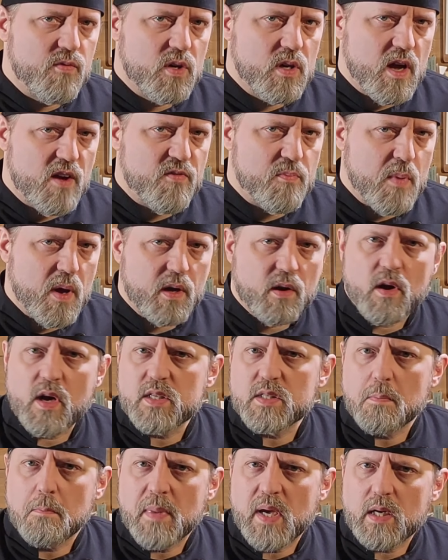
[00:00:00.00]
Every knife maker
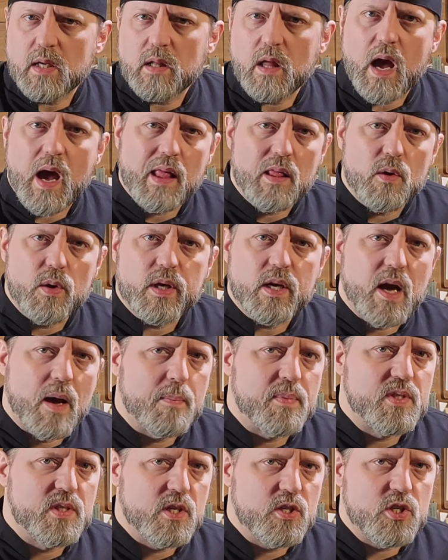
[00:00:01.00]
has a metal alloy
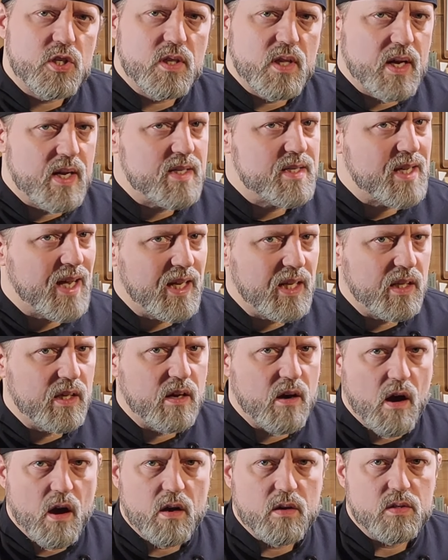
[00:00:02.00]
composition that it tightly
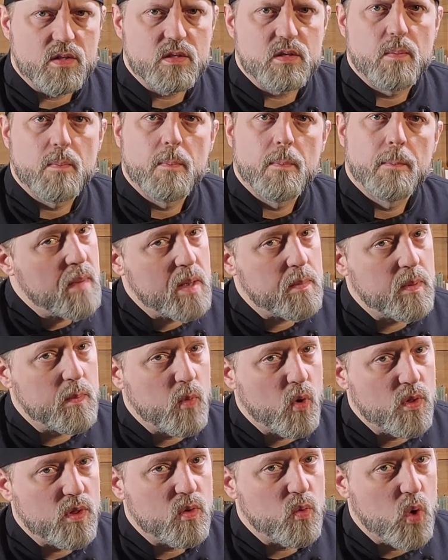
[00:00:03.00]
guards, maybe
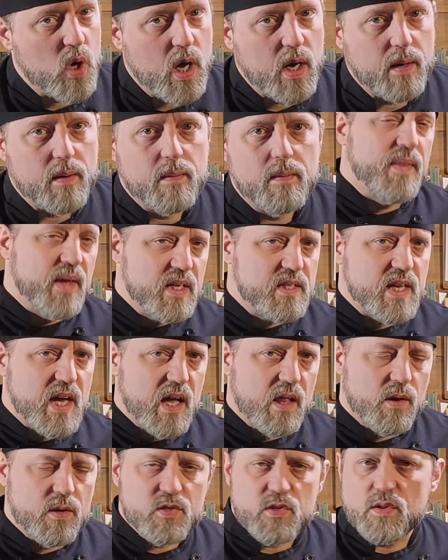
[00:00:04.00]
more than one, and these
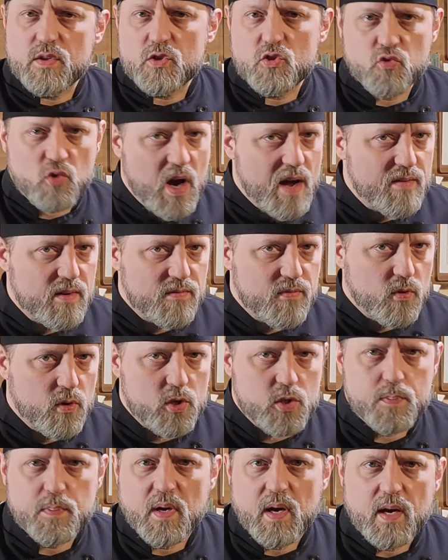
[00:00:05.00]
alloys are the driving
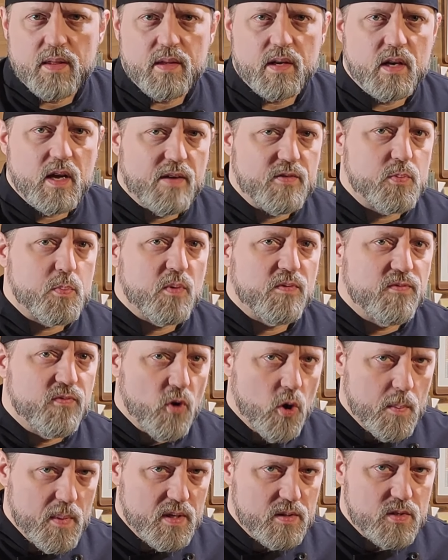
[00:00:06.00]
force behind the knife's
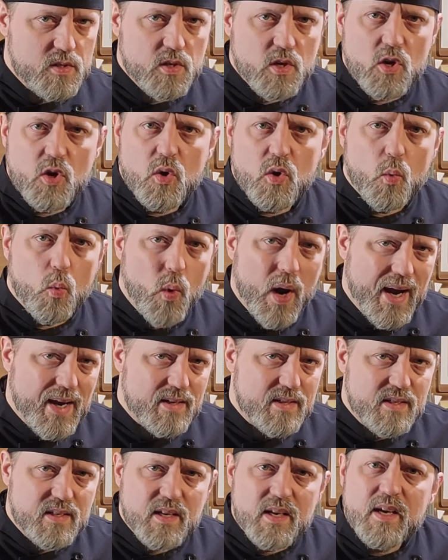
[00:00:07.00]
performance,
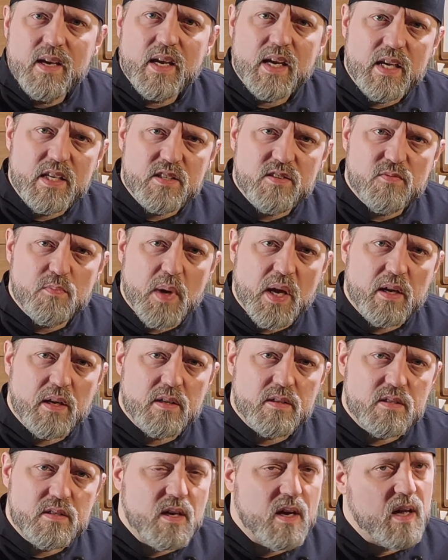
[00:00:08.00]
weight, ease of
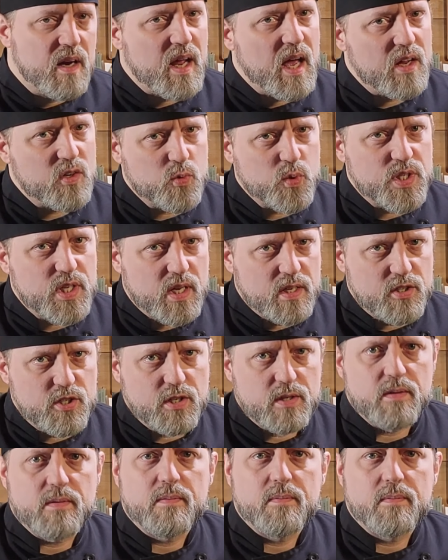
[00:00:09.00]
maintenance, and edge retention.